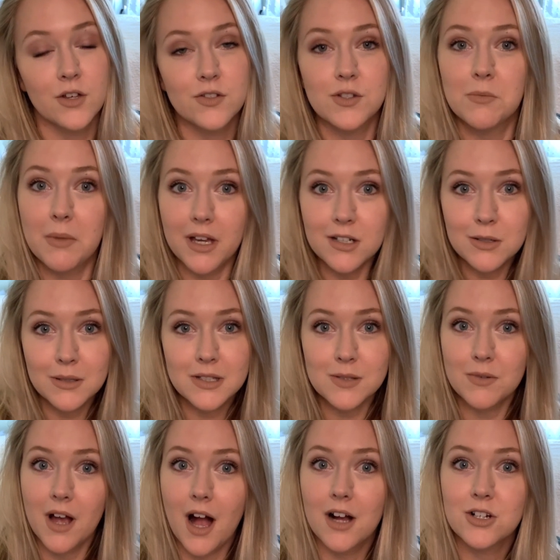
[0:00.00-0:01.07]
So my
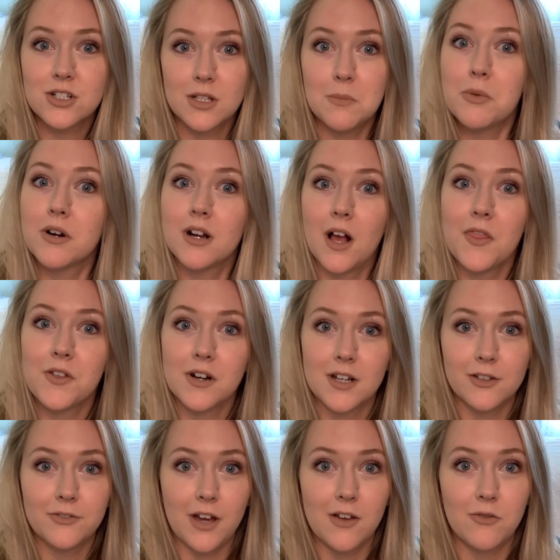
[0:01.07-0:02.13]
twins were actually born at
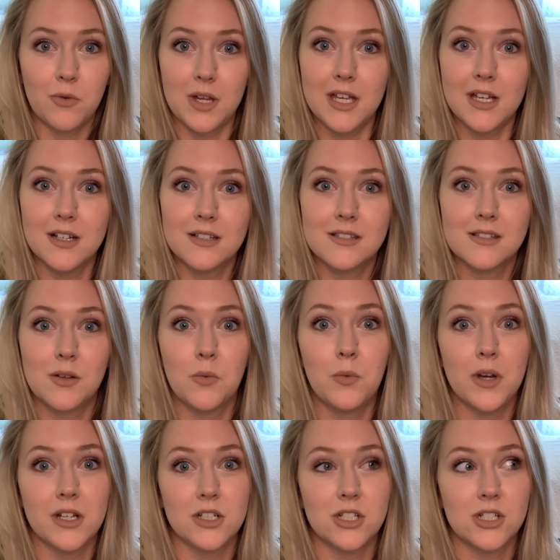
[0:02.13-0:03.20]
35 weeks,
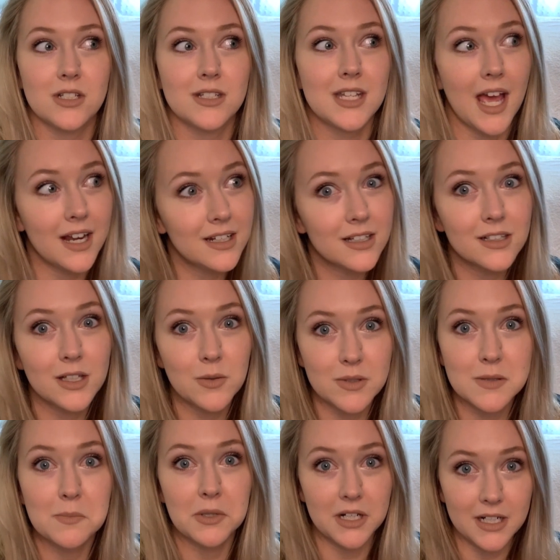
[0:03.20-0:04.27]
which technically
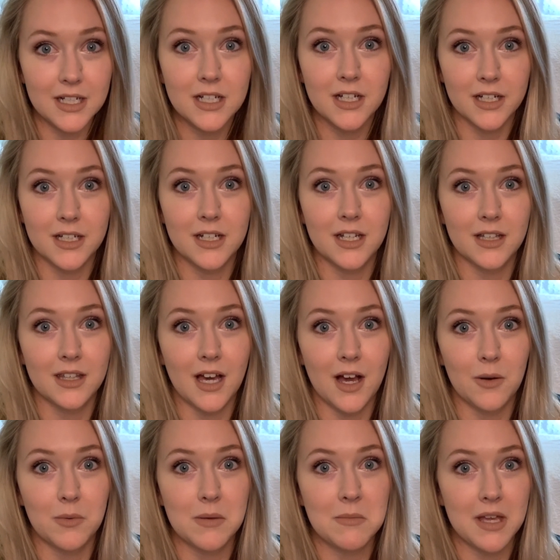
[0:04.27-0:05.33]
was pretty good
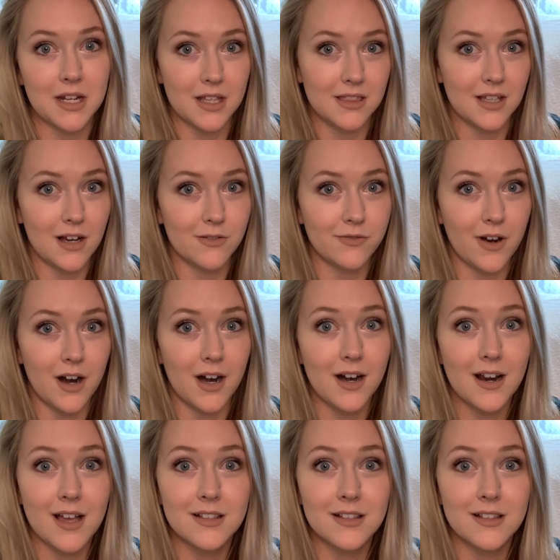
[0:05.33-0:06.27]
that we made it that far.